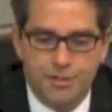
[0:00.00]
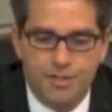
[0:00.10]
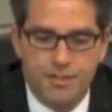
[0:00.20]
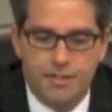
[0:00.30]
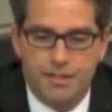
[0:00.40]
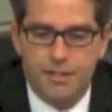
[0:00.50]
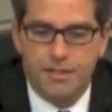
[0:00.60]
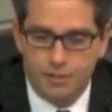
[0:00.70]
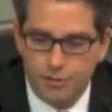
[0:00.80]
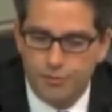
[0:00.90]
treated
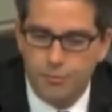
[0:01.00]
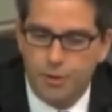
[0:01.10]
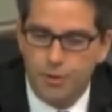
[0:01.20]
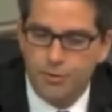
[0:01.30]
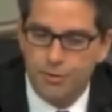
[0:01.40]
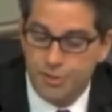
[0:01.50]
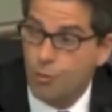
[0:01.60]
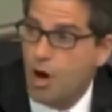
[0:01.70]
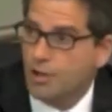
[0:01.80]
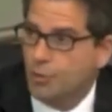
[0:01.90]
telephone poles in
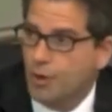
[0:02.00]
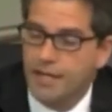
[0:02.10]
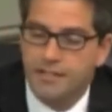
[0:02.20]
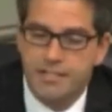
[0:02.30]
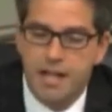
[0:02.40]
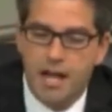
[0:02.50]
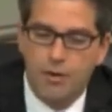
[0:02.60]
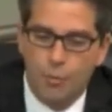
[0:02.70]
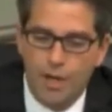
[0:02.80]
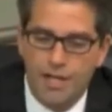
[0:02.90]
the waterway does
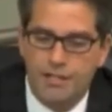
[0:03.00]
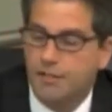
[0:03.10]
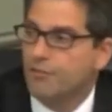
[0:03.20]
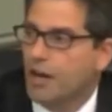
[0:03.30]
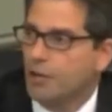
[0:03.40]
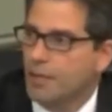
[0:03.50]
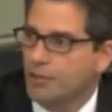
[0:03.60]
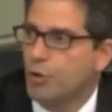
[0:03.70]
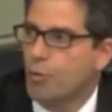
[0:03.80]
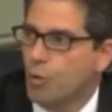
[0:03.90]
not win an
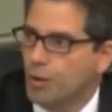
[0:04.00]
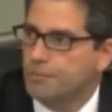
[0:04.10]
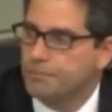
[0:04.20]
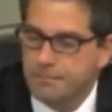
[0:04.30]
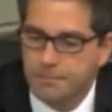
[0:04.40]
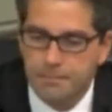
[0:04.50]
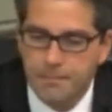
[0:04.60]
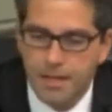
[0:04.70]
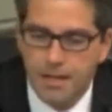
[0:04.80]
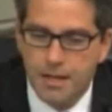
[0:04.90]
environmental award.
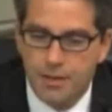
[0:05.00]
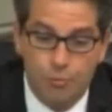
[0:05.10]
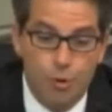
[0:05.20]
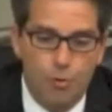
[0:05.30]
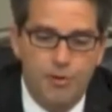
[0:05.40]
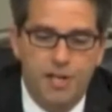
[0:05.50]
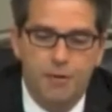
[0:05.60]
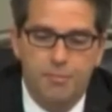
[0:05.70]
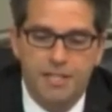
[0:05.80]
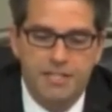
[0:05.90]
The railroad
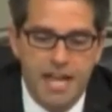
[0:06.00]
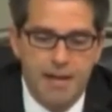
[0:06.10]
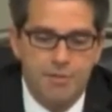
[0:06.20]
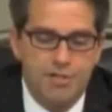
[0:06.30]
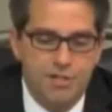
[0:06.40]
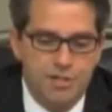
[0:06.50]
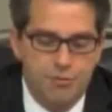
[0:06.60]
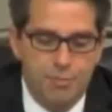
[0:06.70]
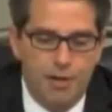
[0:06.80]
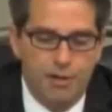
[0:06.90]
company damaged
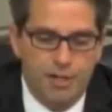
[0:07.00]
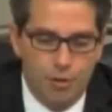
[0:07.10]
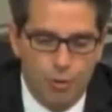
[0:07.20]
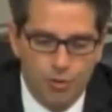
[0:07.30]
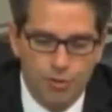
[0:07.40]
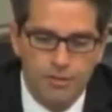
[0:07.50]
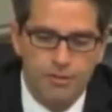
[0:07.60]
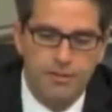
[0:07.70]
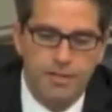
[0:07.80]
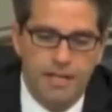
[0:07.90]
this riparian corridor
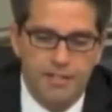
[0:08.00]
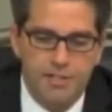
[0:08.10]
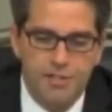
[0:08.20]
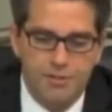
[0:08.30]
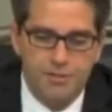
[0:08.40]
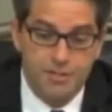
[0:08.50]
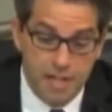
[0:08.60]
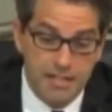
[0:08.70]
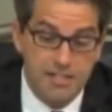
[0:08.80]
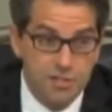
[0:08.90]
and
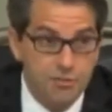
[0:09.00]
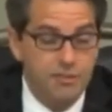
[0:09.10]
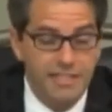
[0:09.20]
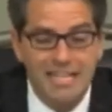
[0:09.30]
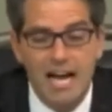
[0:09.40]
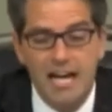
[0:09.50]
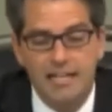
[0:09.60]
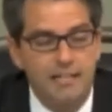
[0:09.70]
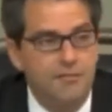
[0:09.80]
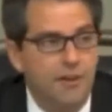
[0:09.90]
is certainly
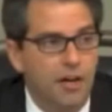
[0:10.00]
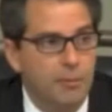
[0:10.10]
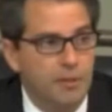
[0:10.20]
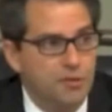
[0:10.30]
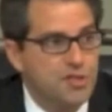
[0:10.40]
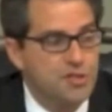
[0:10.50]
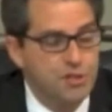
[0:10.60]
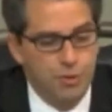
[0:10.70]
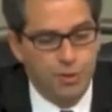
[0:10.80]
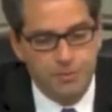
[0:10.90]
not an environmental
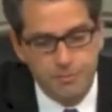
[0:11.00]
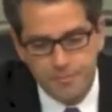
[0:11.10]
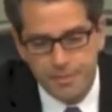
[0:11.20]
steward.